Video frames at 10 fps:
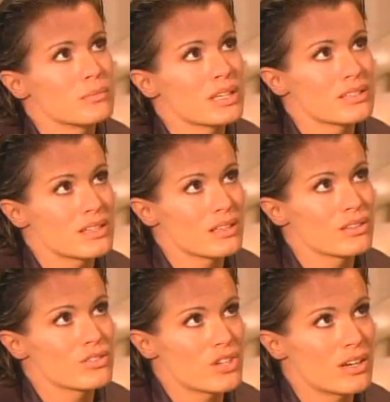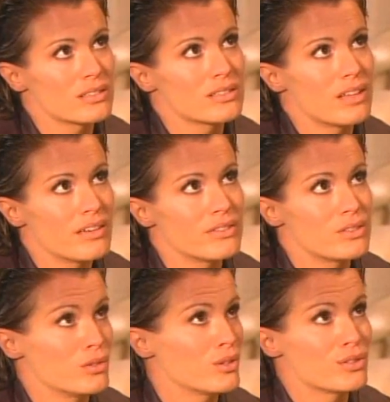Because telling your child's life
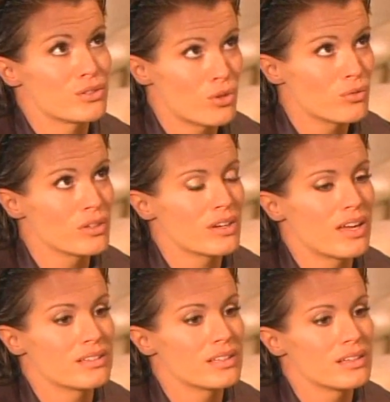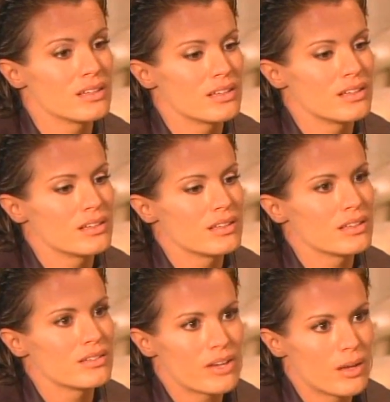as you know it is over and
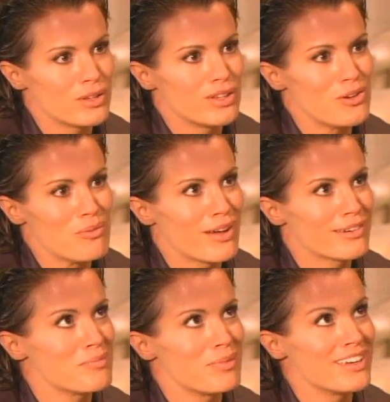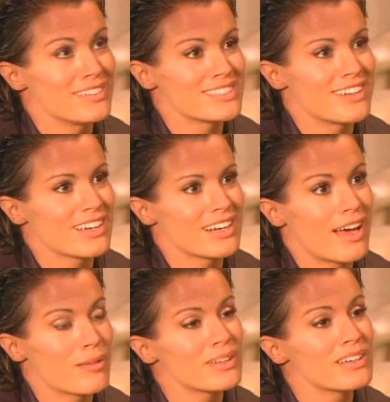the family you wanted to be, it's not going to
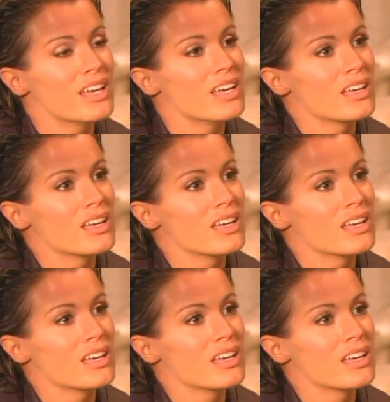happen.